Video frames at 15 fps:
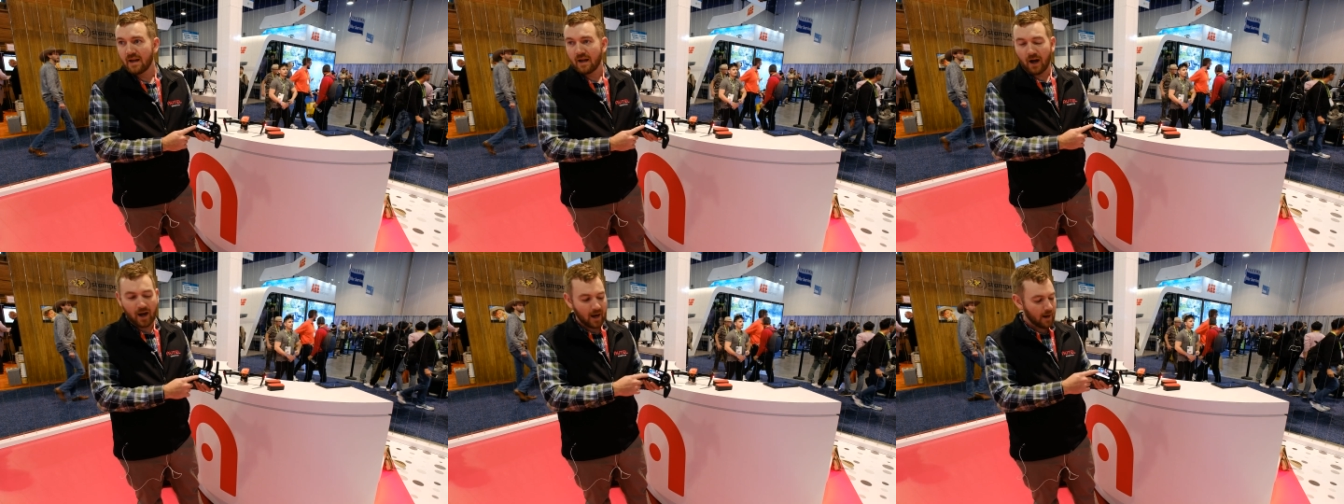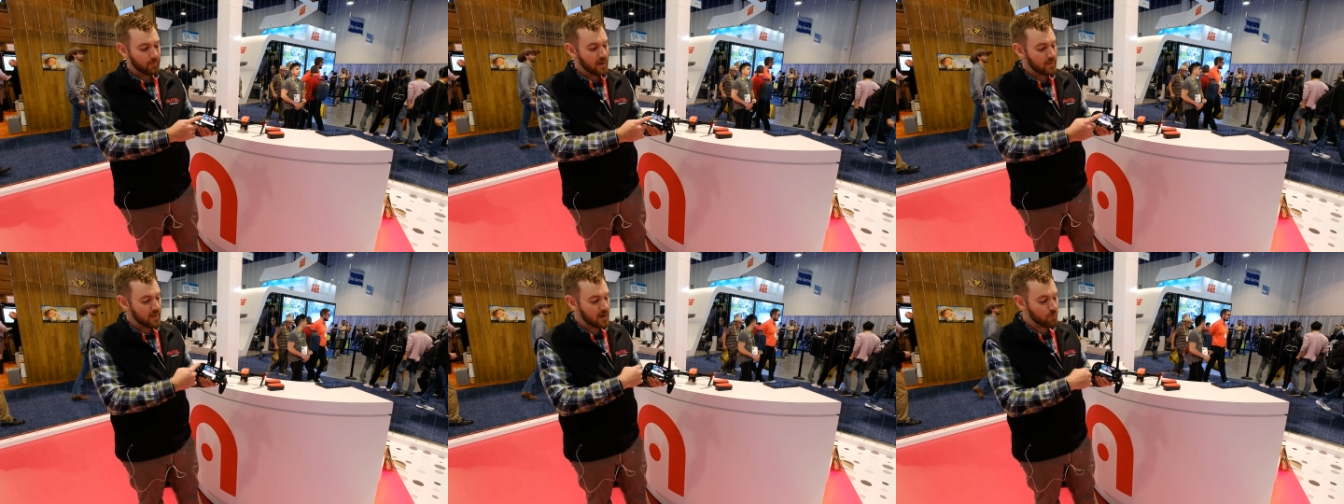
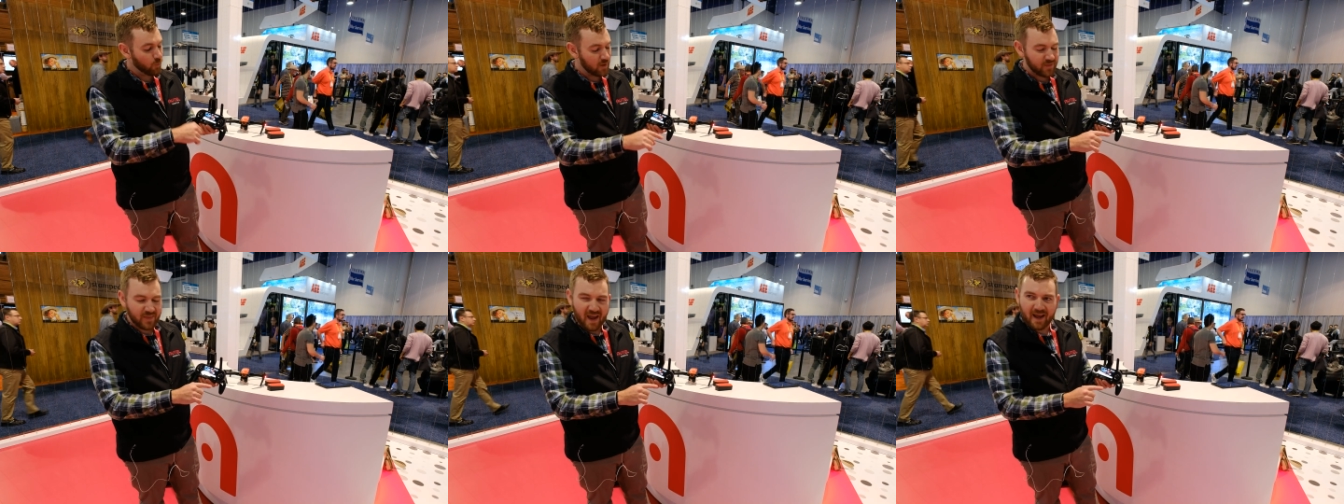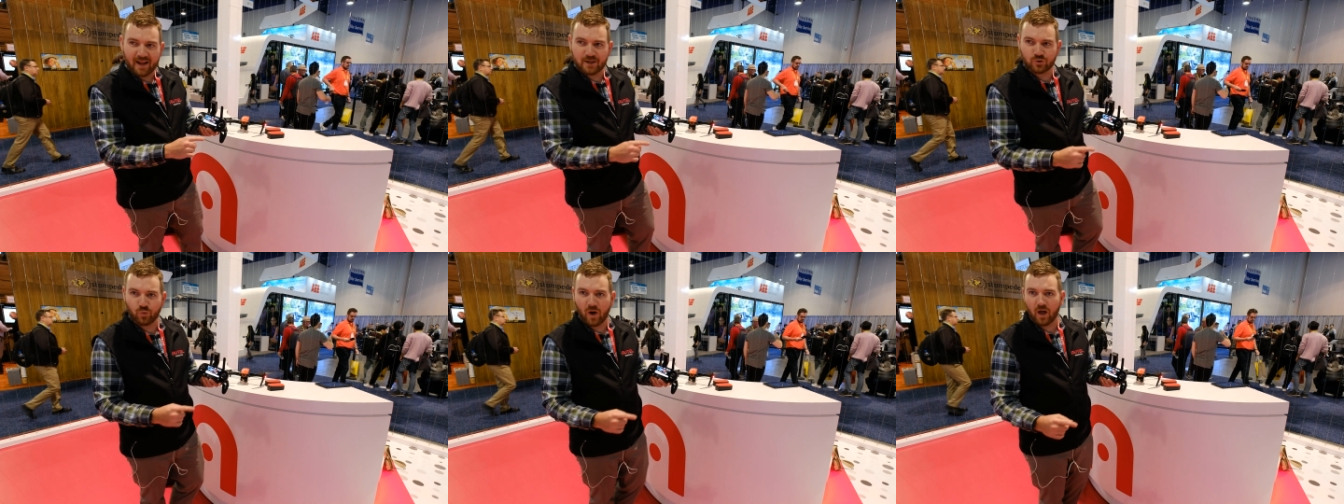And then with that
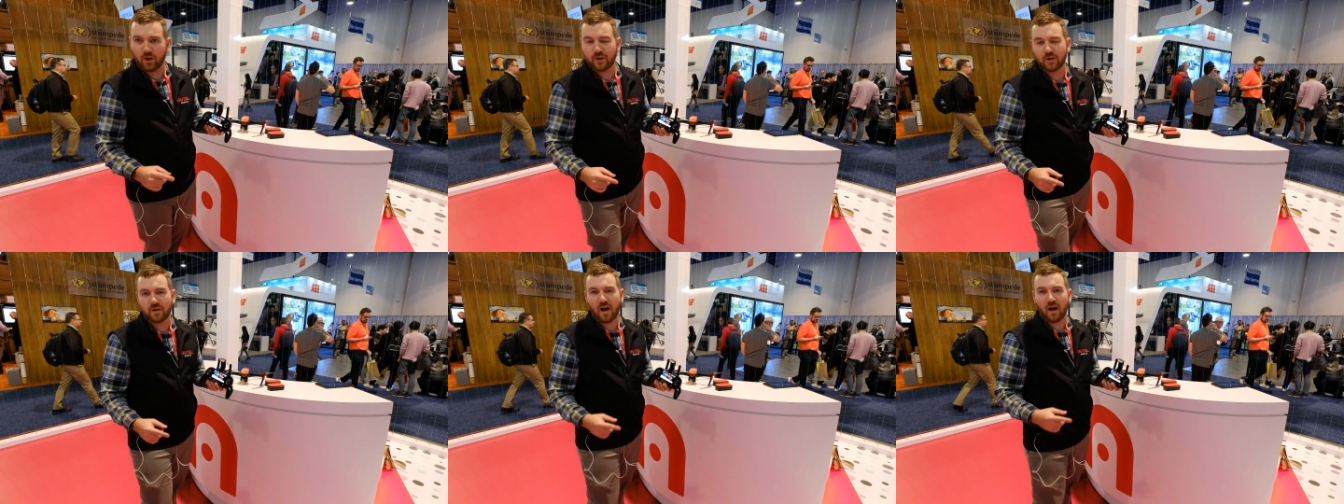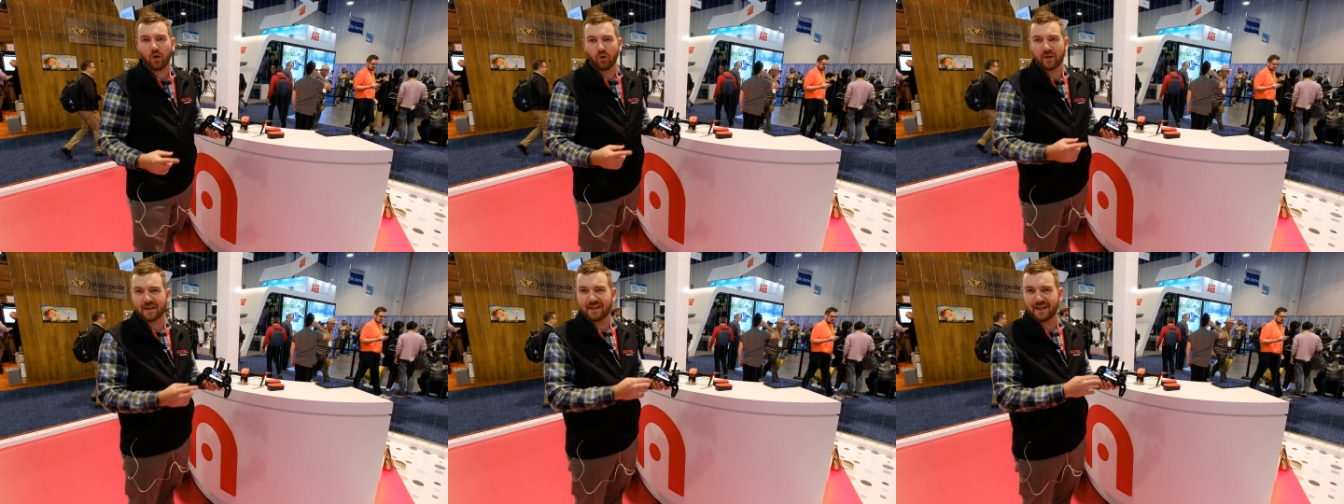as well, you're not only